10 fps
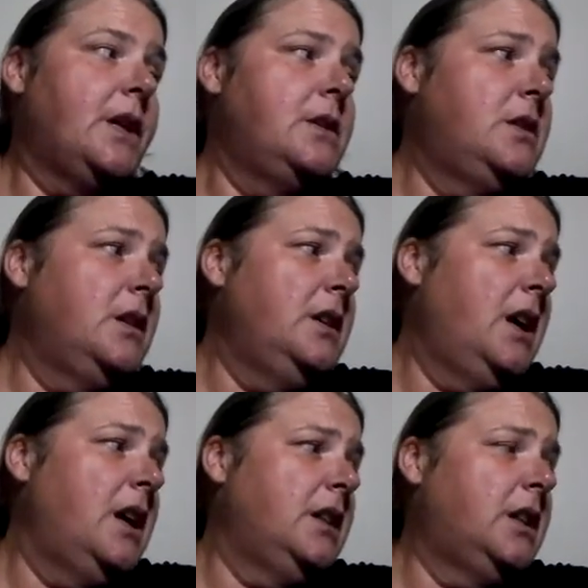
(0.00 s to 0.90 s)
So
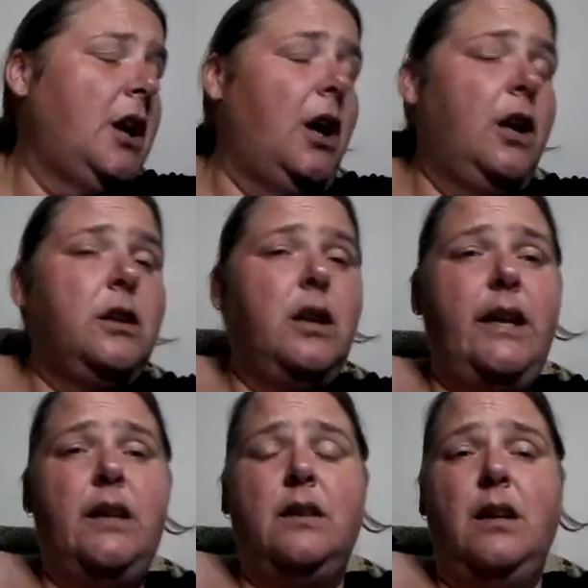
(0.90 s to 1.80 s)
yeah,
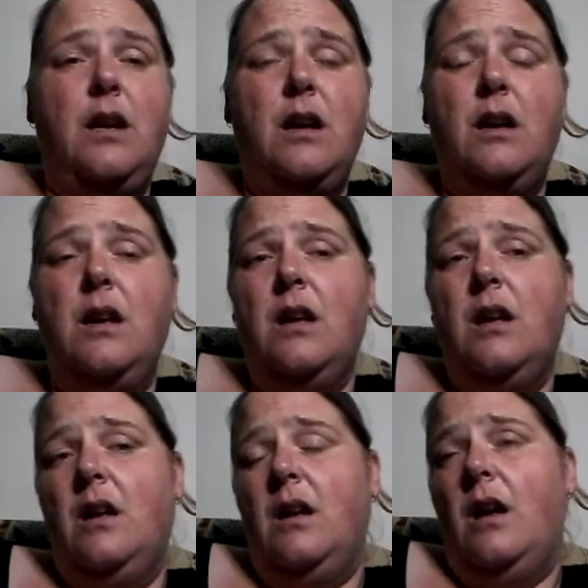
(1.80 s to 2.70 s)
I
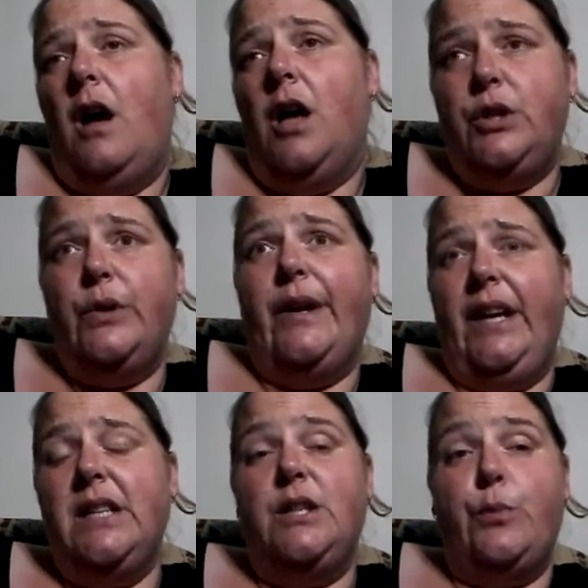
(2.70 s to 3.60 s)

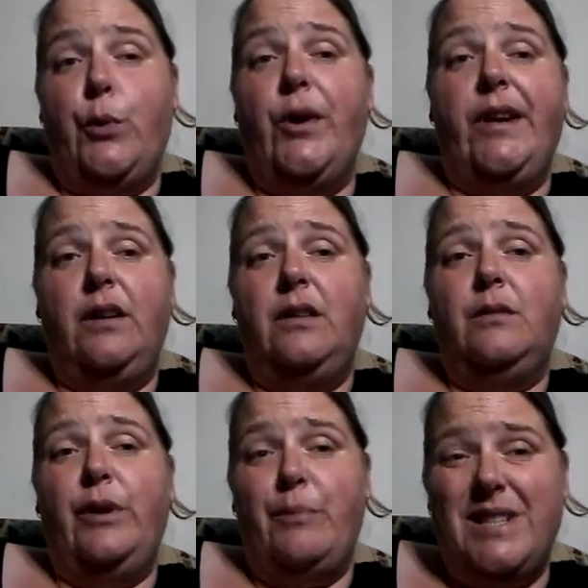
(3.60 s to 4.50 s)
get disappointed
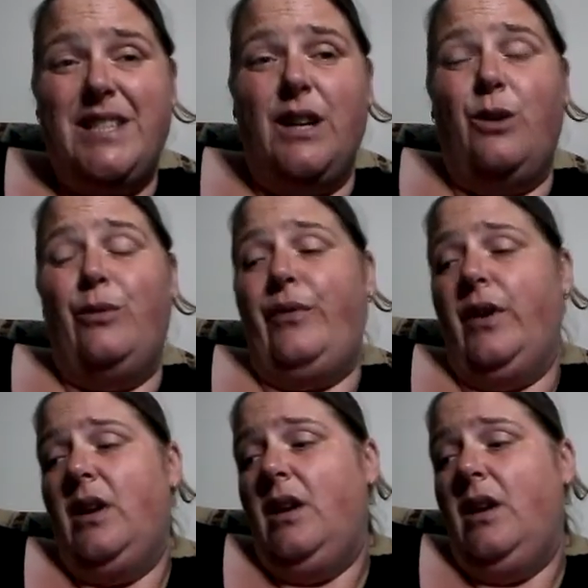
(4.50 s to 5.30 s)
with myself